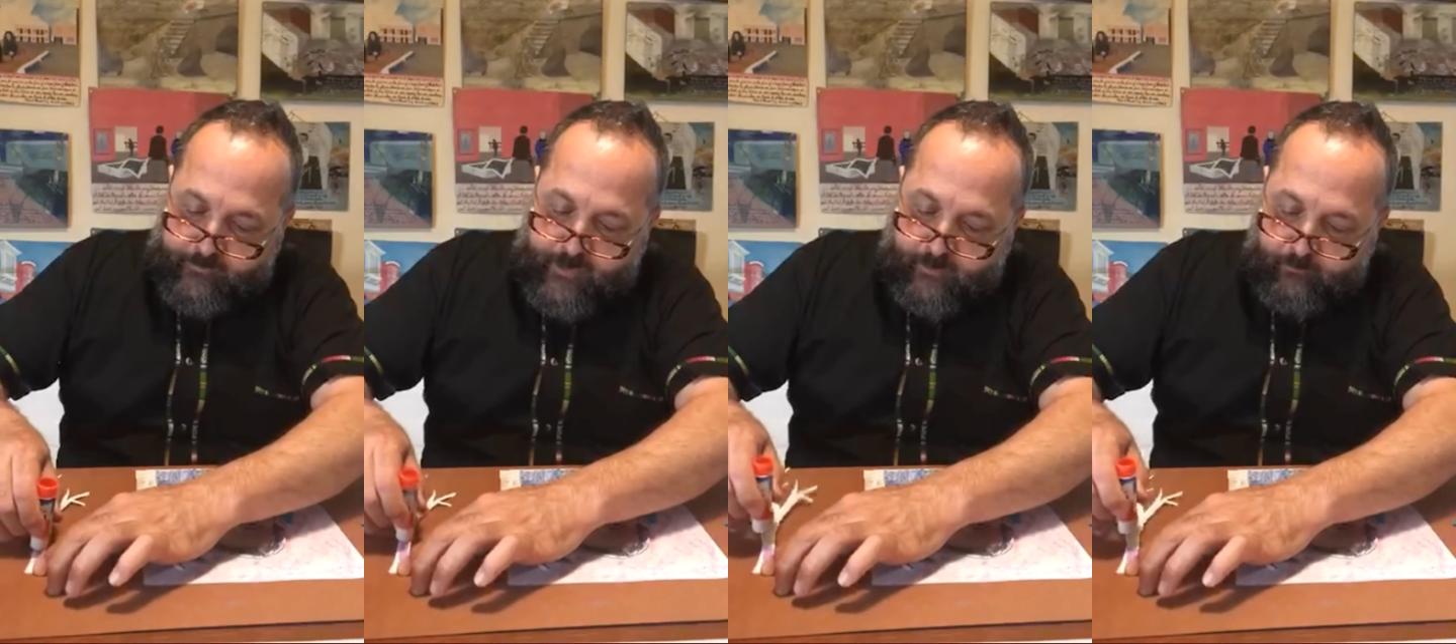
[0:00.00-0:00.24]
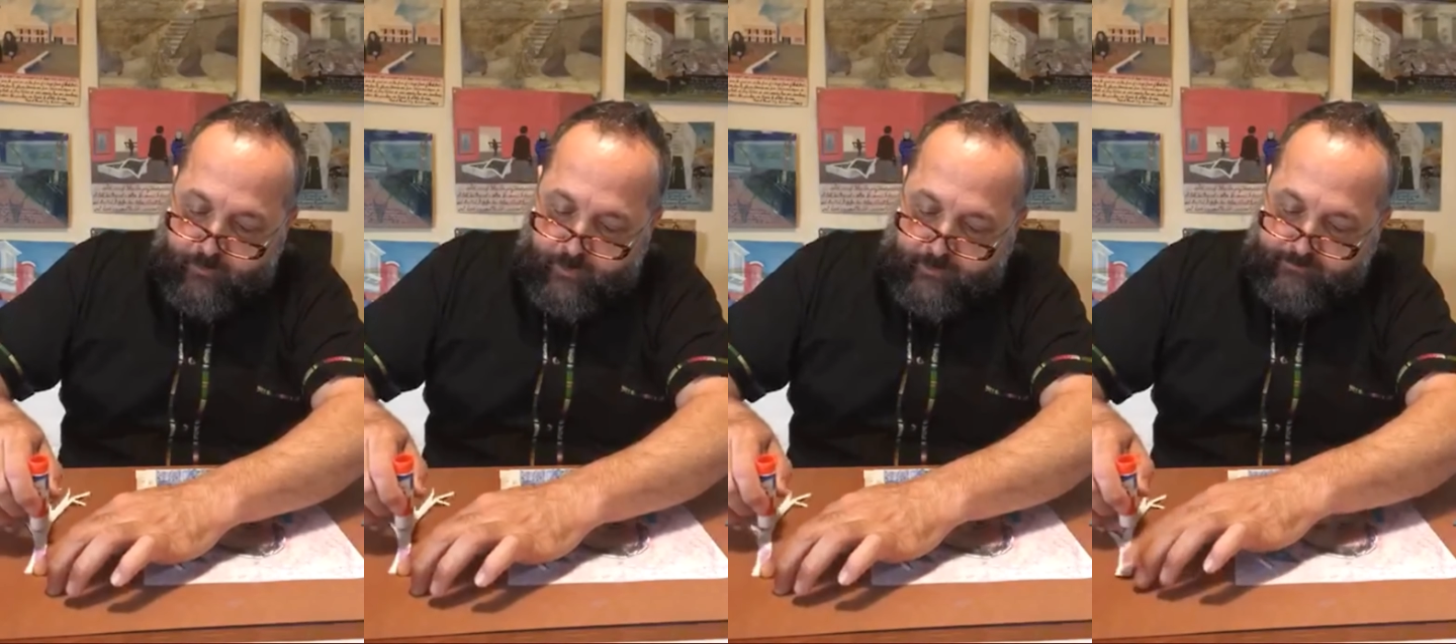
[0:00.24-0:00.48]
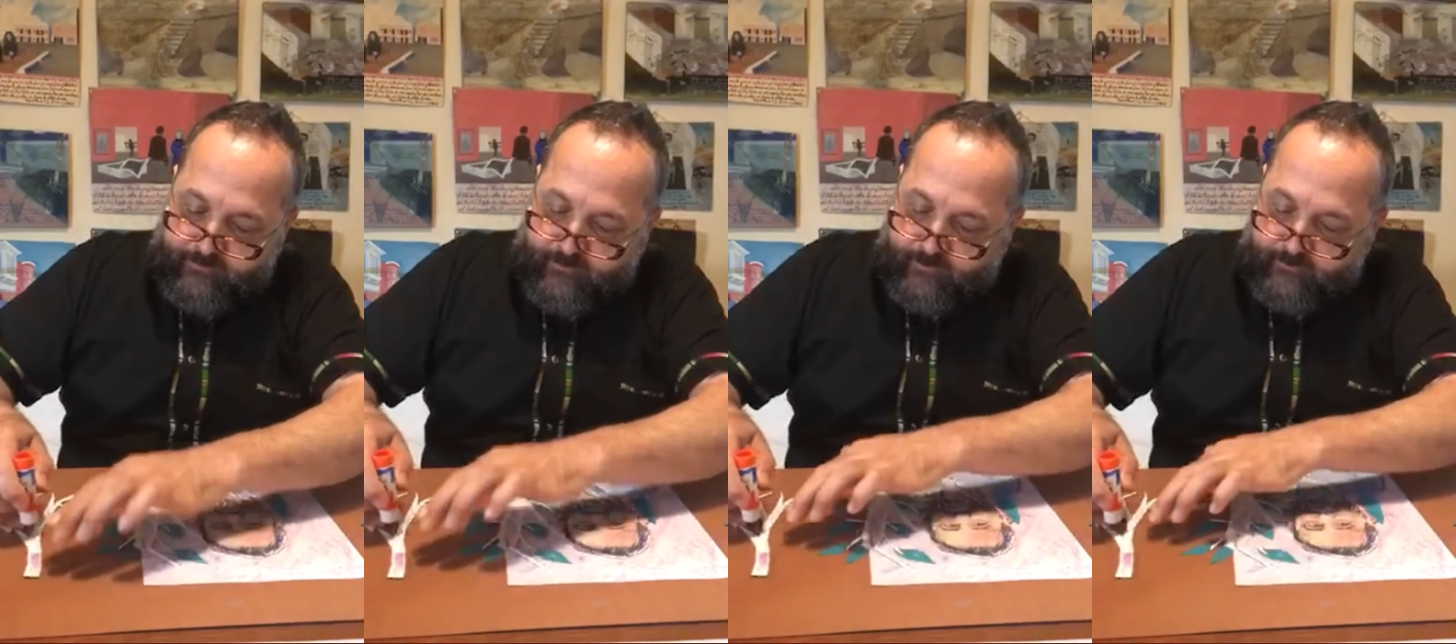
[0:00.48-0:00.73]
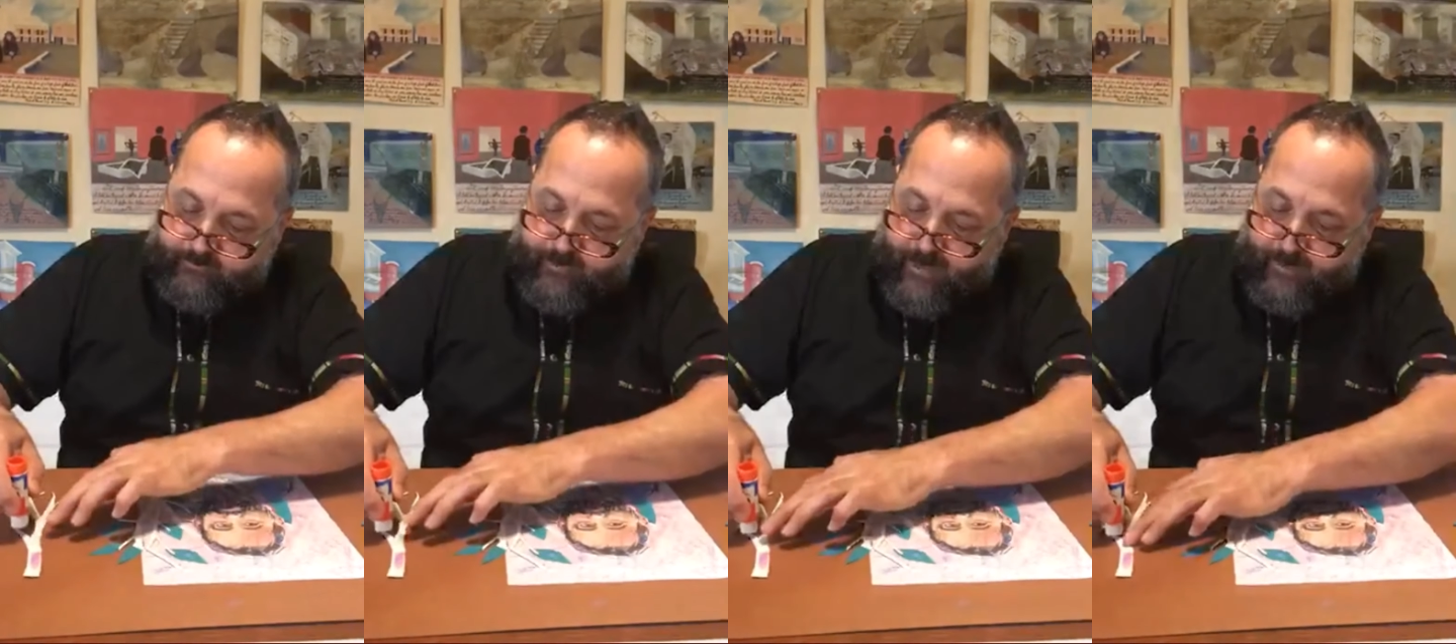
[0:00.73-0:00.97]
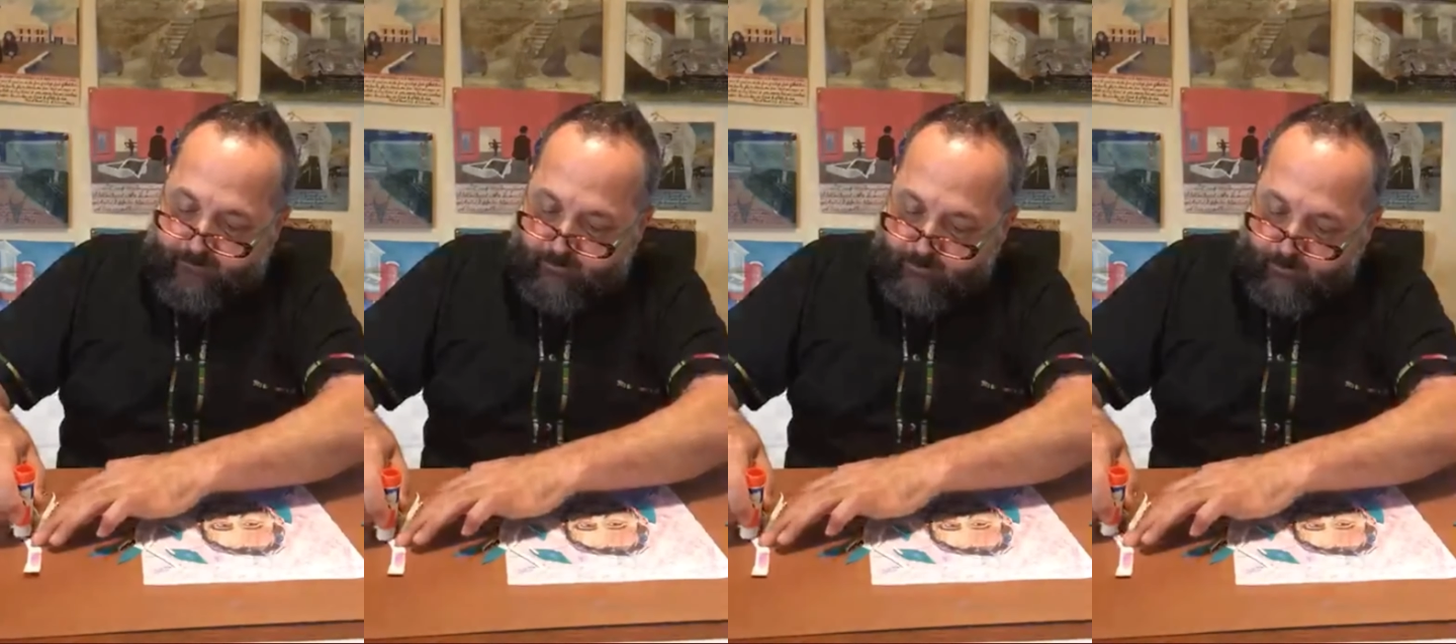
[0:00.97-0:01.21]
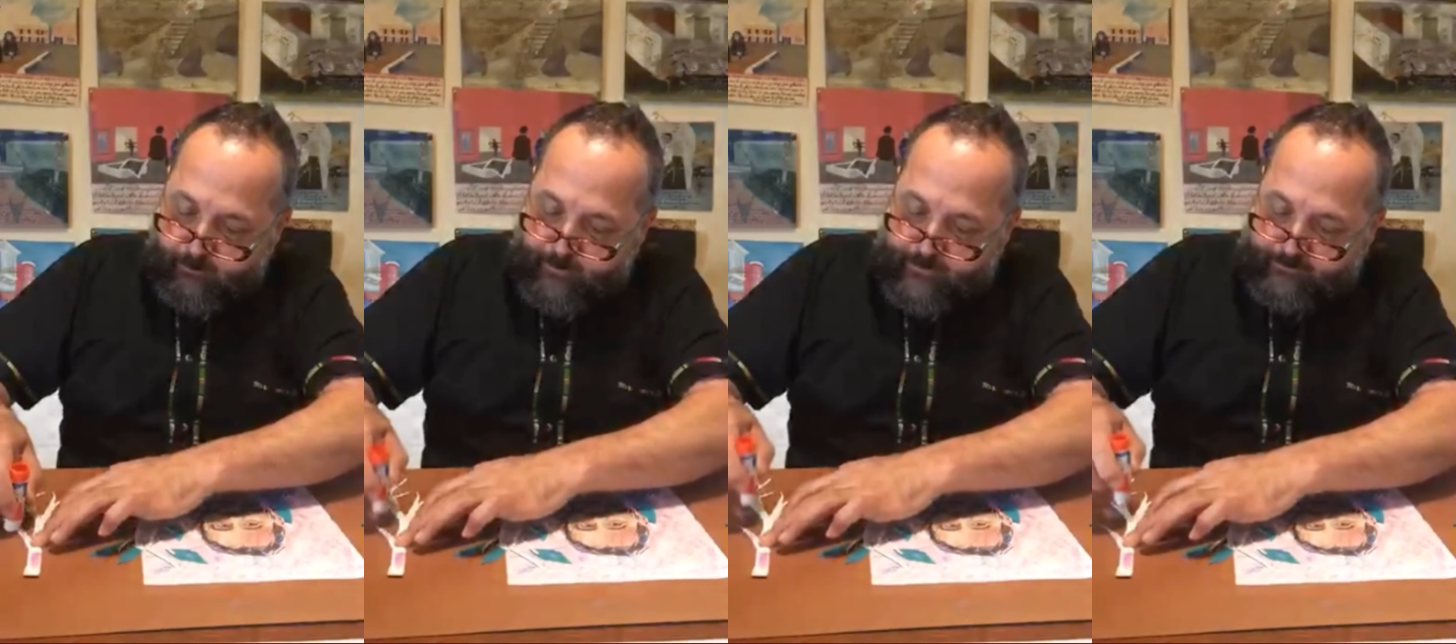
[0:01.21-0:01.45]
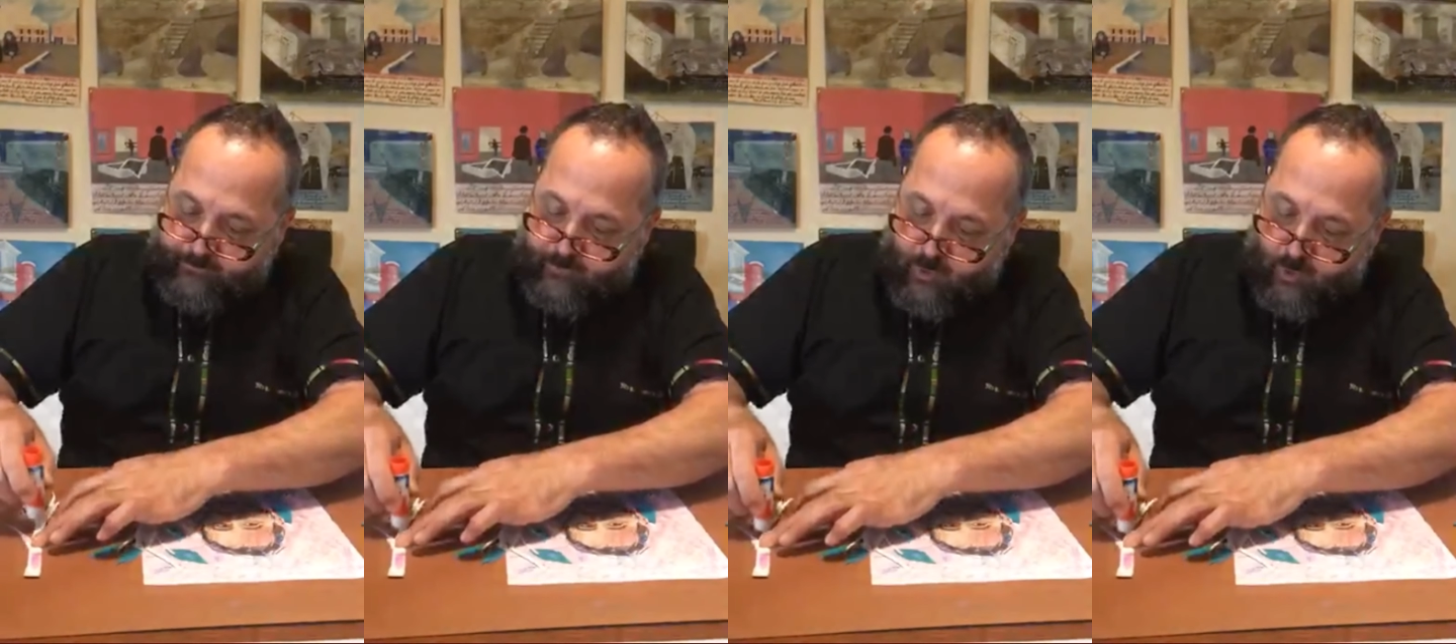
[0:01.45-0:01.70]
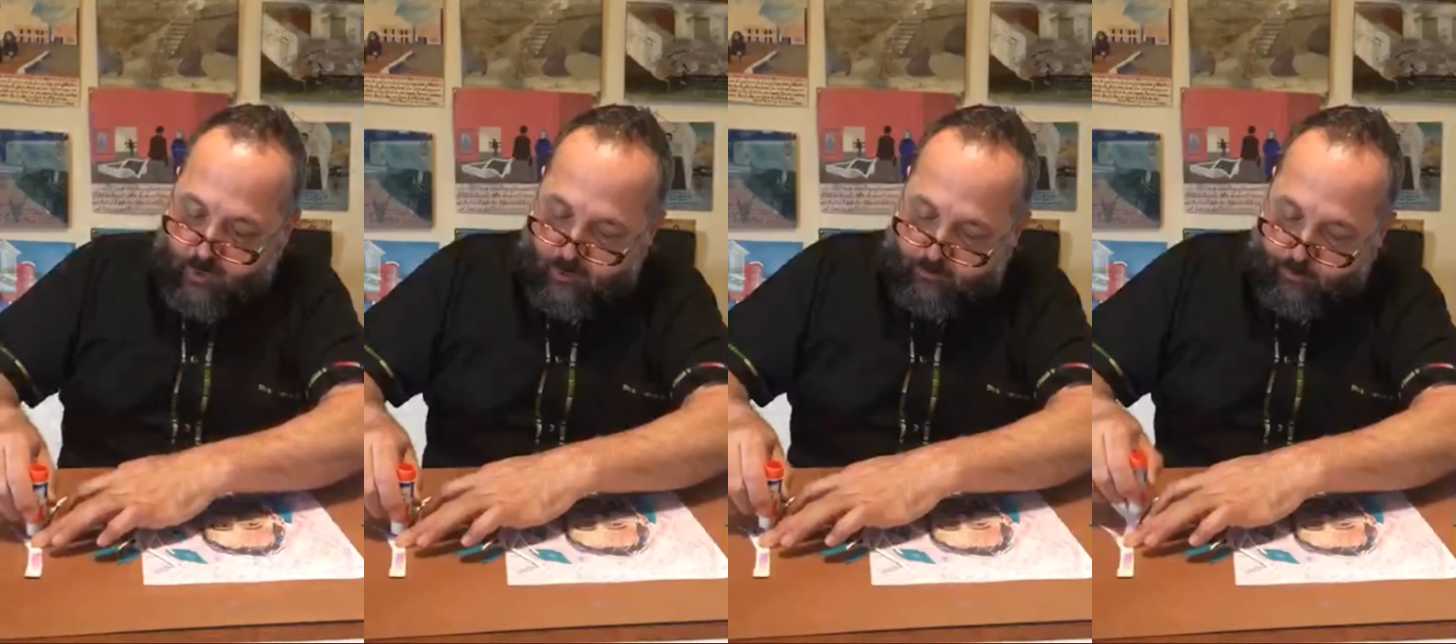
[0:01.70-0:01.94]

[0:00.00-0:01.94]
See how nice it is to have a little piece of